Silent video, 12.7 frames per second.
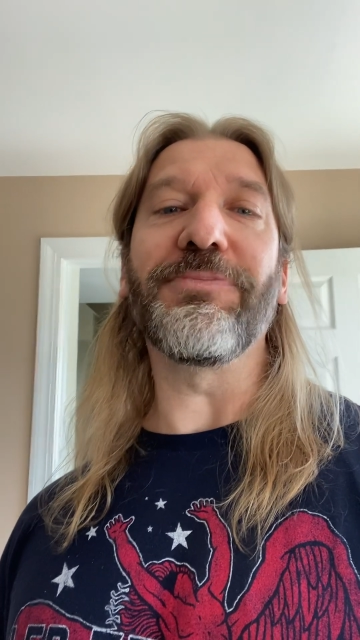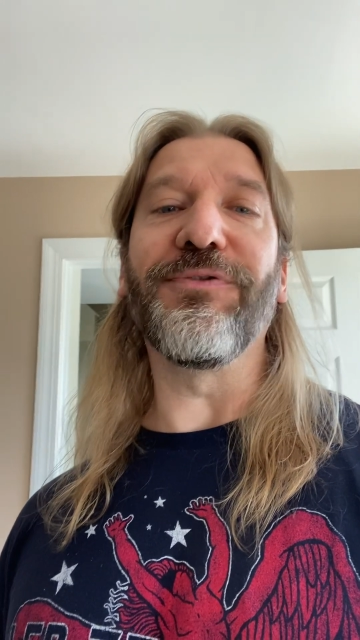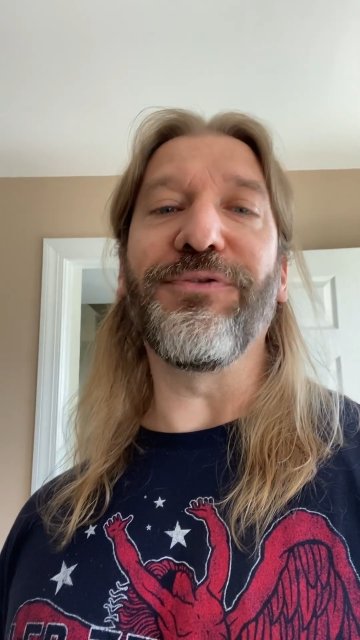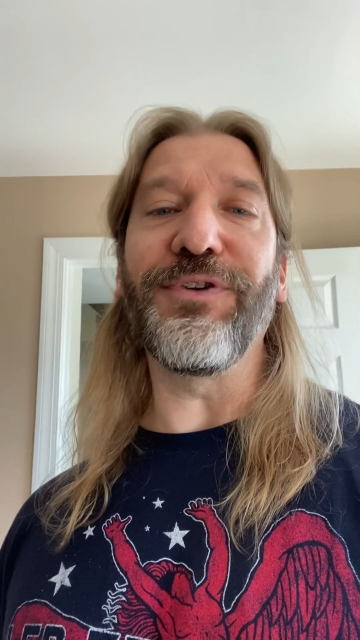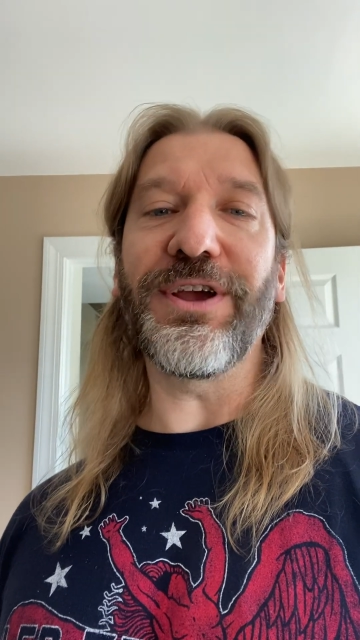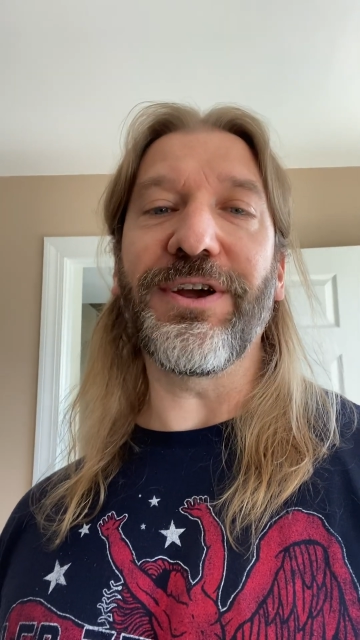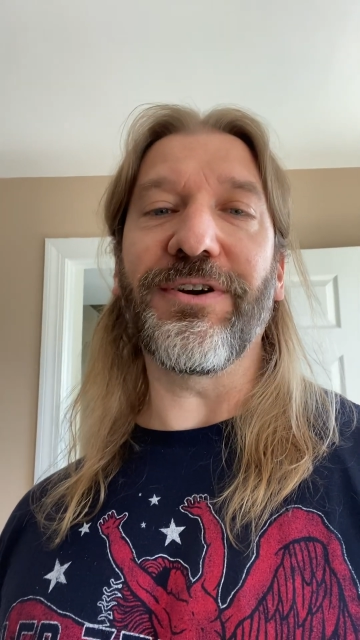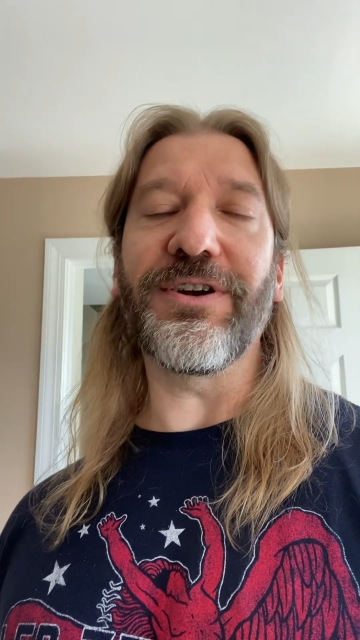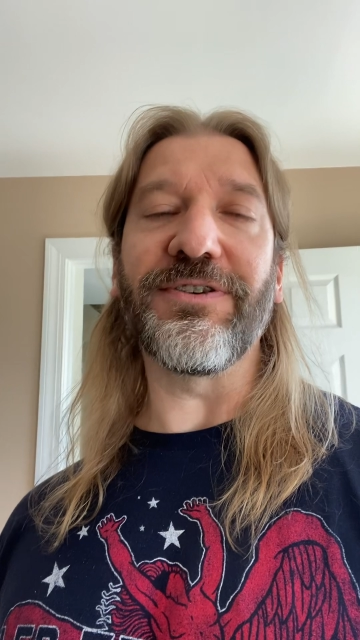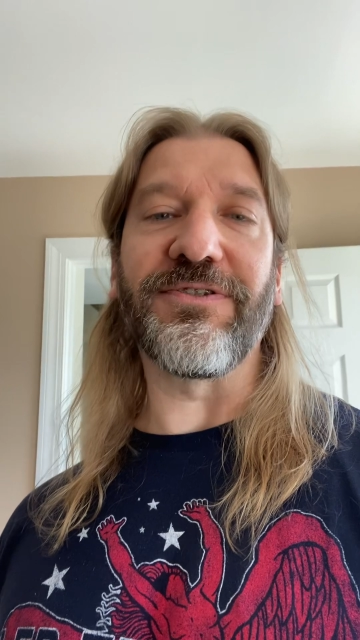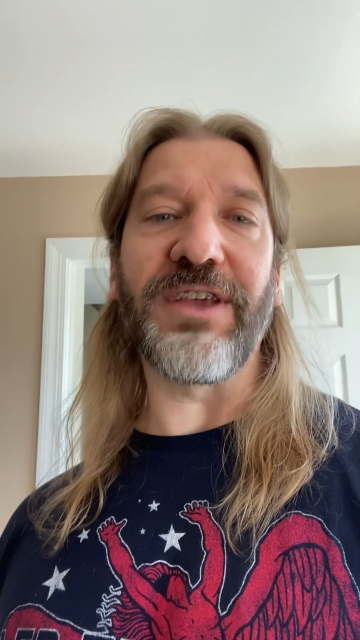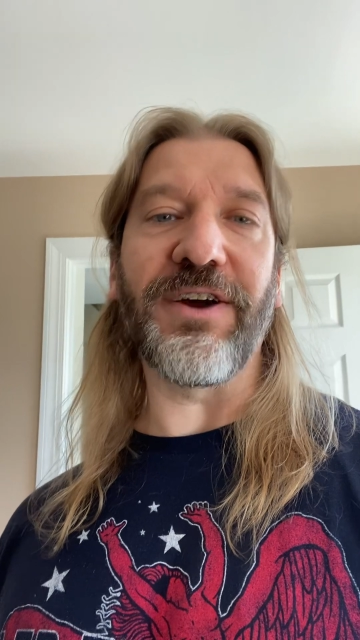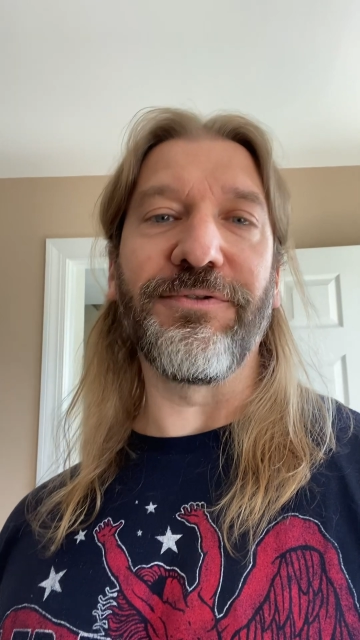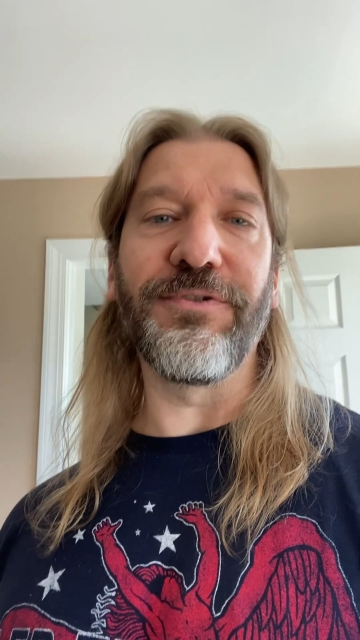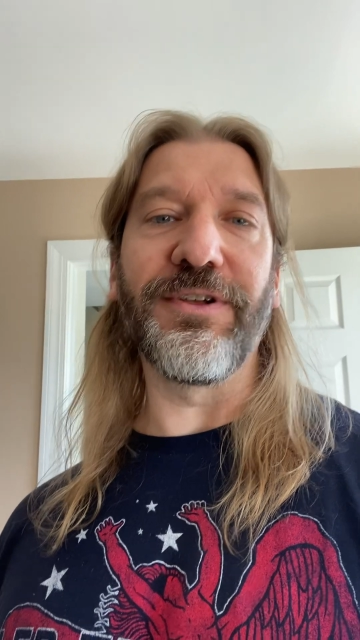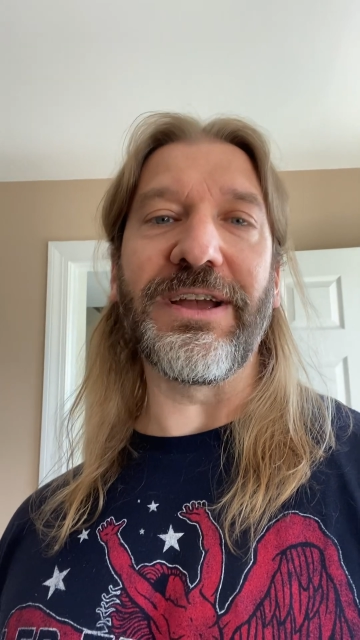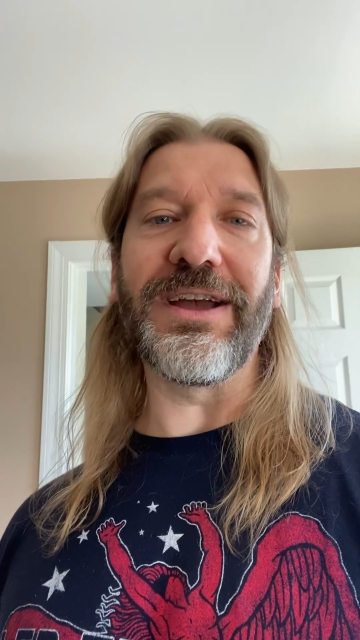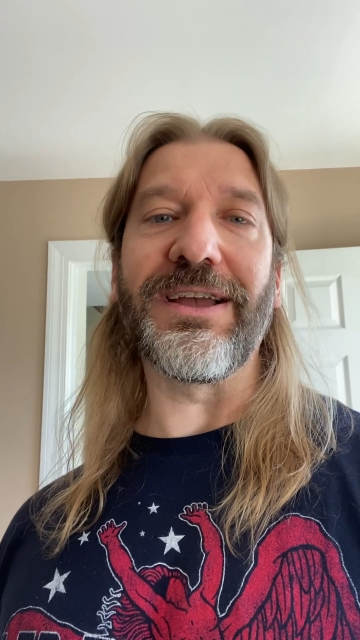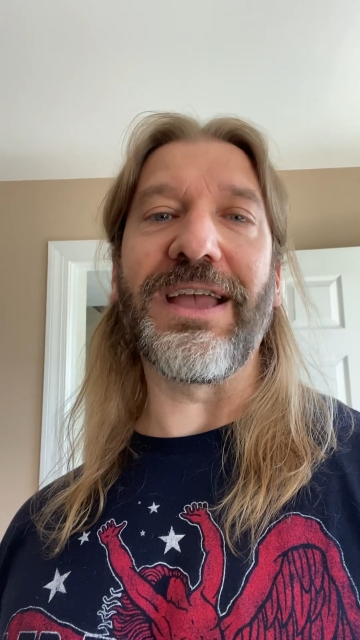the figure is
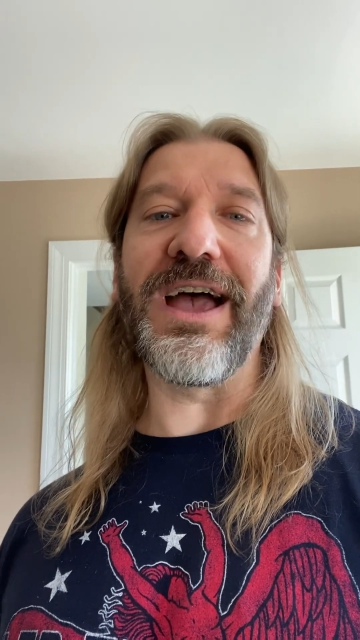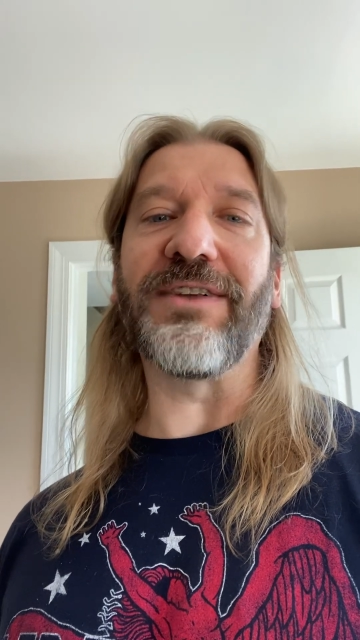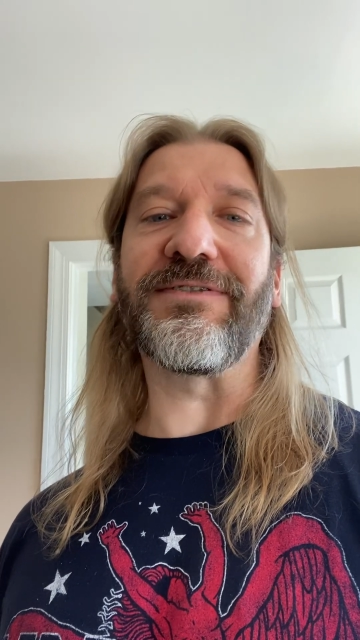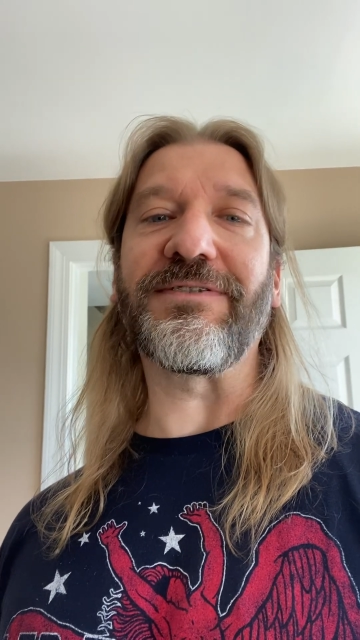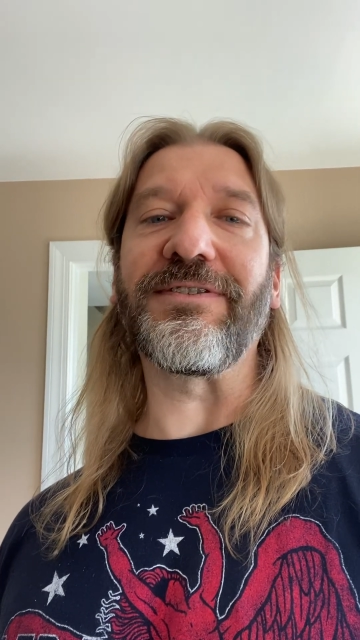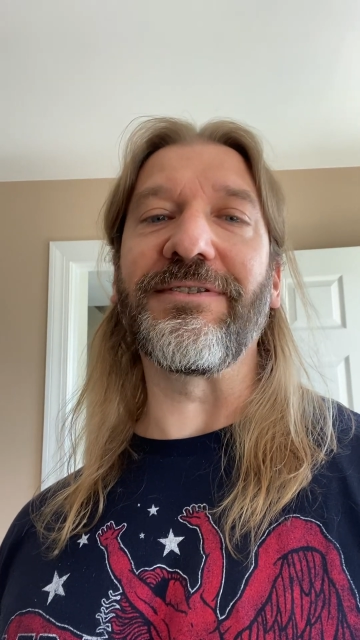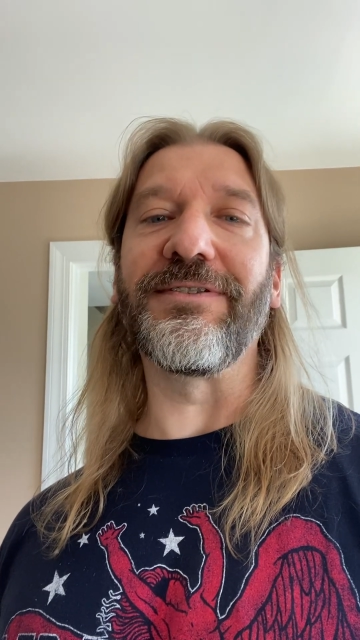definitely against